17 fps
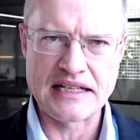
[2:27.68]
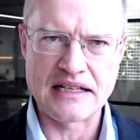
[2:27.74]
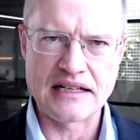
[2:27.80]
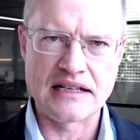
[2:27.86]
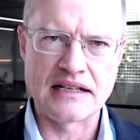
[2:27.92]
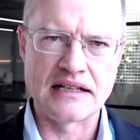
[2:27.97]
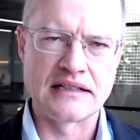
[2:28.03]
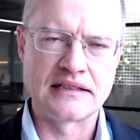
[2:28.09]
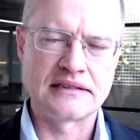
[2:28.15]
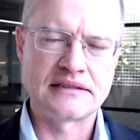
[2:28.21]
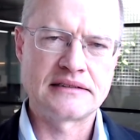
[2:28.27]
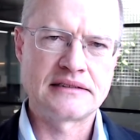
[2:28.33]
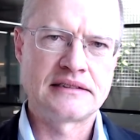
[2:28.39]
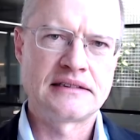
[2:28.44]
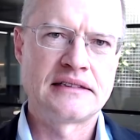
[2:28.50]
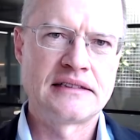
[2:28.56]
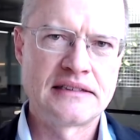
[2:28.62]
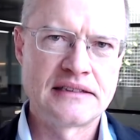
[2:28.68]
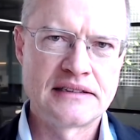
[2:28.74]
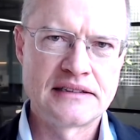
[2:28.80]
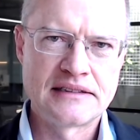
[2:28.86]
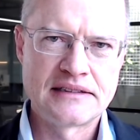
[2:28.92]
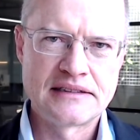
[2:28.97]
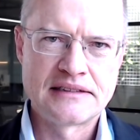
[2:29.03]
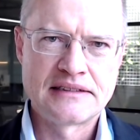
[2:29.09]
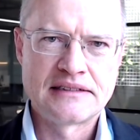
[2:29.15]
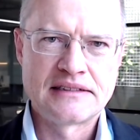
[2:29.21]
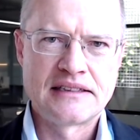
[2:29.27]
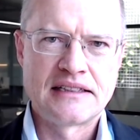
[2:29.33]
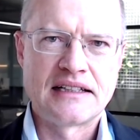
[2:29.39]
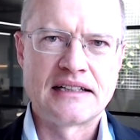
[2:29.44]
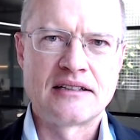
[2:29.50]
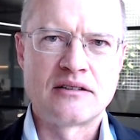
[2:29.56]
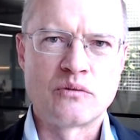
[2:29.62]

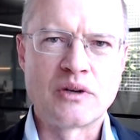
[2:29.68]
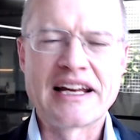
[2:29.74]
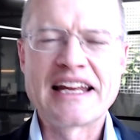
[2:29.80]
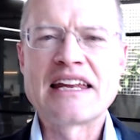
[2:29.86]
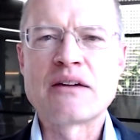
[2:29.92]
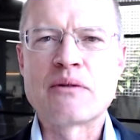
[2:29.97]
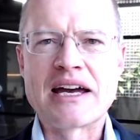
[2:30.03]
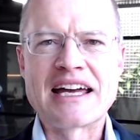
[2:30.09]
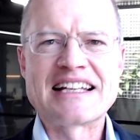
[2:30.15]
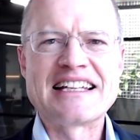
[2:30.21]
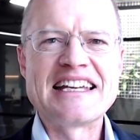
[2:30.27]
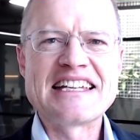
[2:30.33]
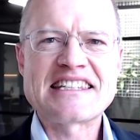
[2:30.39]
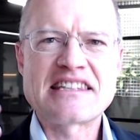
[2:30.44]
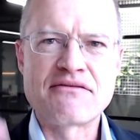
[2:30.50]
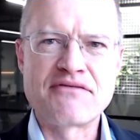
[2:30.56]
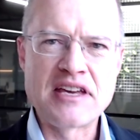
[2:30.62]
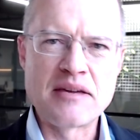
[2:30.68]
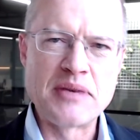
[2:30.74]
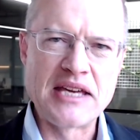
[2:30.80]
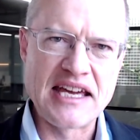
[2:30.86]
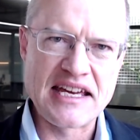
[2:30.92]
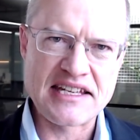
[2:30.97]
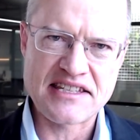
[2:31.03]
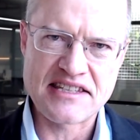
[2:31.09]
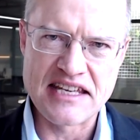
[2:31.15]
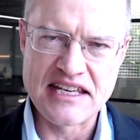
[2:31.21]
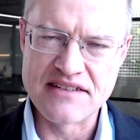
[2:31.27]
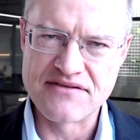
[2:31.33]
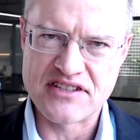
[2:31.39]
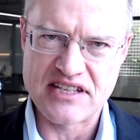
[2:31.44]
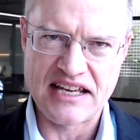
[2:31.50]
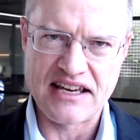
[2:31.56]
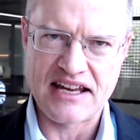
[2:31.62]
Well, anyway, at least the VBS
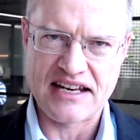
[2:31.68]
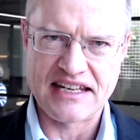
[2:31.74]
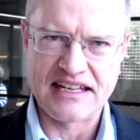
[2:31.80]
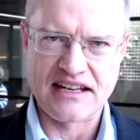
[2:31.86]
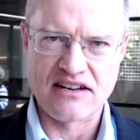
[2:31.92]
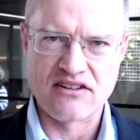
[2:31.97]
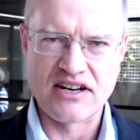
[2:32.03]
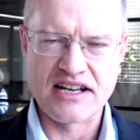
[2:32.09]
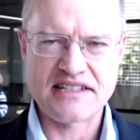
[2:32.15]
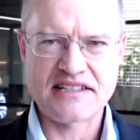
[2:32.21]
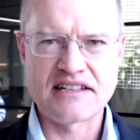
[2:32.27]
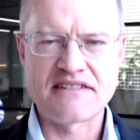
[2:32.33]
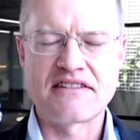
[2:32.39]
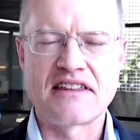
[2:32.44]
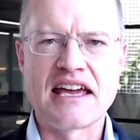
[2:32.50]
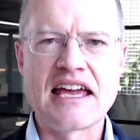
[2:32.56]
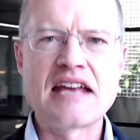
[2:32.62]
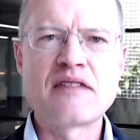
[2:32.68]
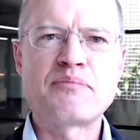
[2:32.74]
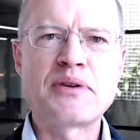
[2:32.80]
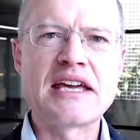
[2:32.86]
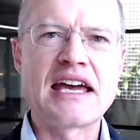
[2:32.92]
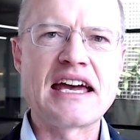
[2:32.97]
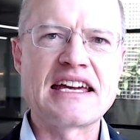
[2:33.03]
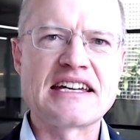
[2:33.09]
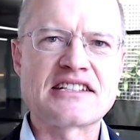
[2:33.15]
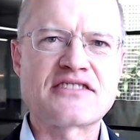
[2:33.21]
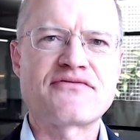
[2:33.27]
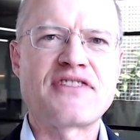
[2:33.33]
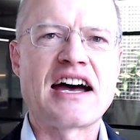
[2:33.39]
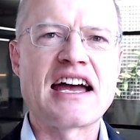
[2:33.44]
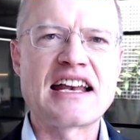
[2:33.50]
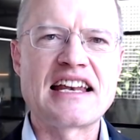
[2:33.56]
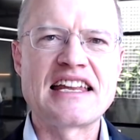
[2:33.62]
thieves are getting arrested. The NPA has
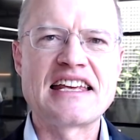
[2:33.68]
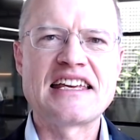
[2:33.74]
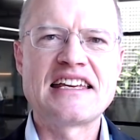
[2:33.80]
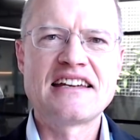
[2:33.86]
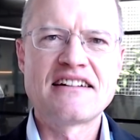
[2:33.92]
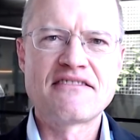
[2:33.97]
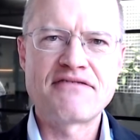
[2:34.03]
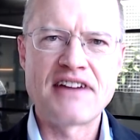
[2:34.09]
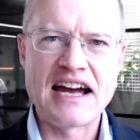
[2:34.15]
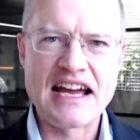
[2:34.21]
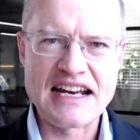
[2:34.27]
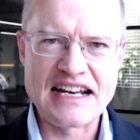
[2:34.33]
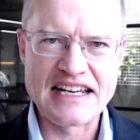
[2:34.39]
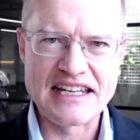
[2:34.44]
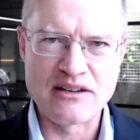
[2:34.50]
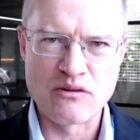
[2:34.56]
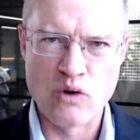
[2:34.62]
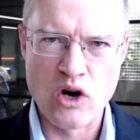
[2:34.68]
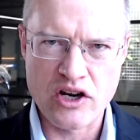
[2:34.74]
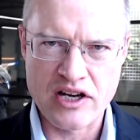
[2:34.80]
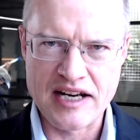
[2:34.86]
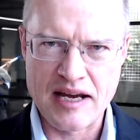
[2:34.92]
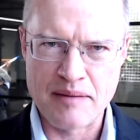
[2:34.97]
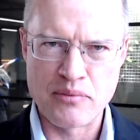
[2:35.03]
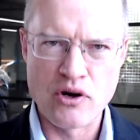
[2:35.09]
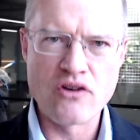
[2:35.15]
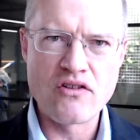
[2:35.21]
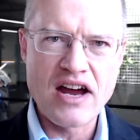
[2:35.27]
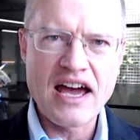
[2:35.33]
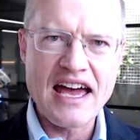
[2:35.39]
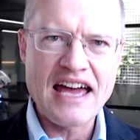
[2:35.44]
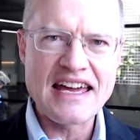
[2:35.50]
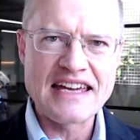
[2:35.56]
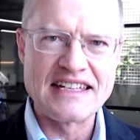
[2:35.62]
finally woken up.
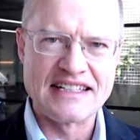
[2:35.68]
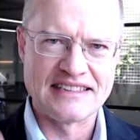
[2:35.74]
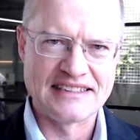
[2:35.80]
Hooray!